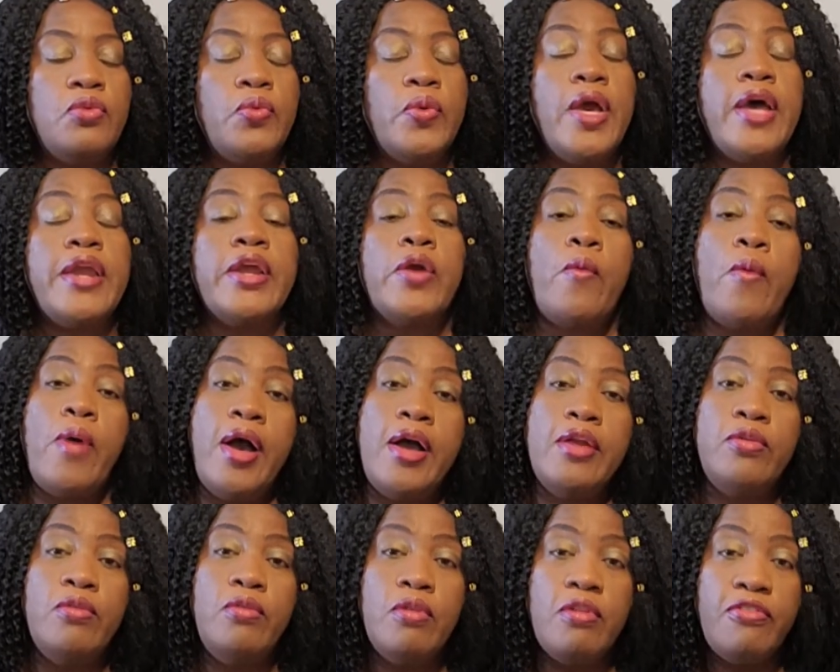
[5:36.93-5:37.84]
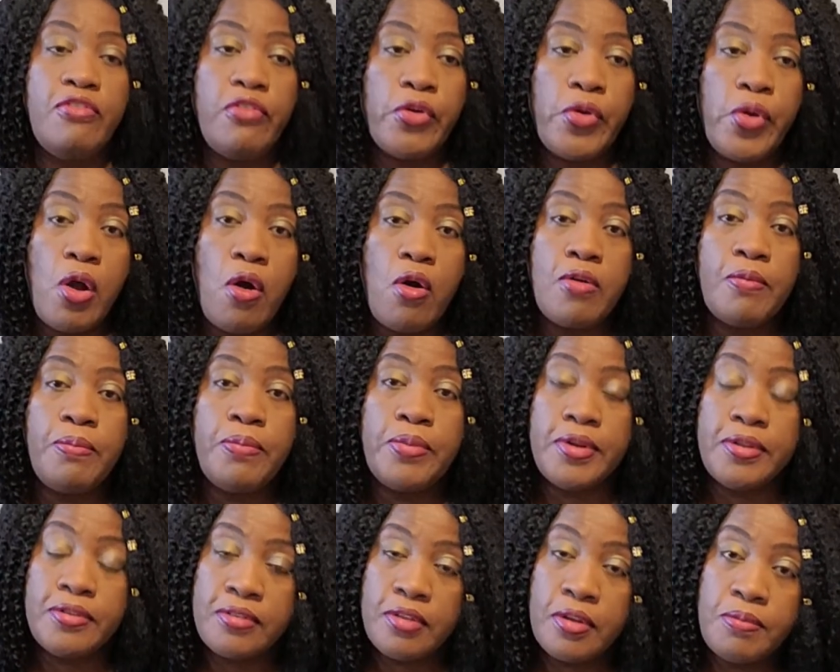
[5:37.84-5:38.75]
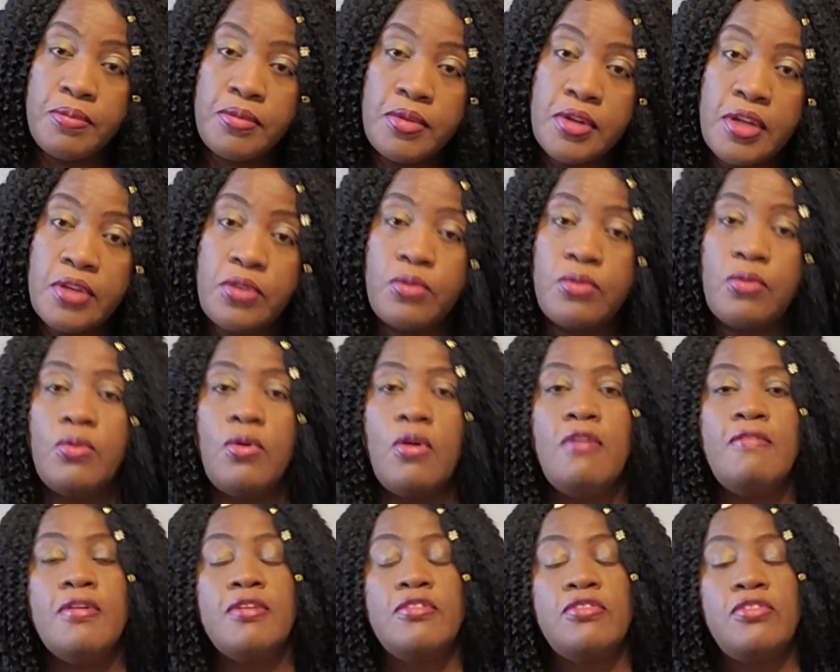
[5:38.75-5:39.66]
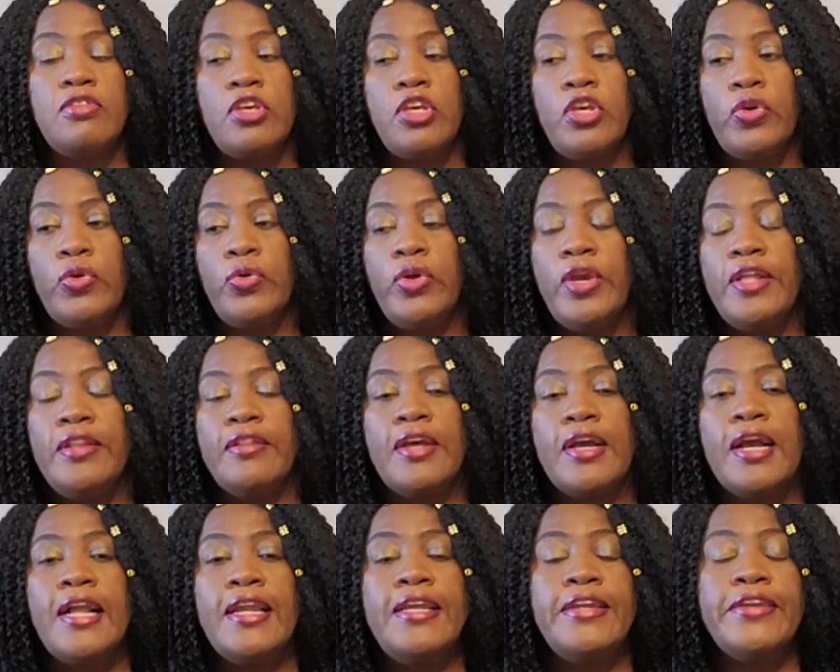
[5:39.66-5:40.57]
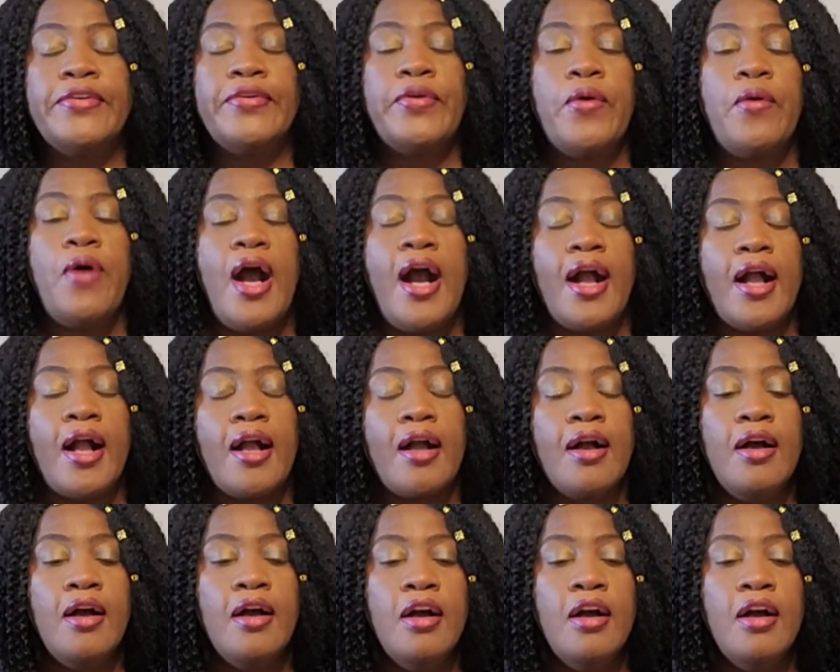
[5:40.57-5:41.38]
we are required to look for your own preceptor to oversee you in the clinical work.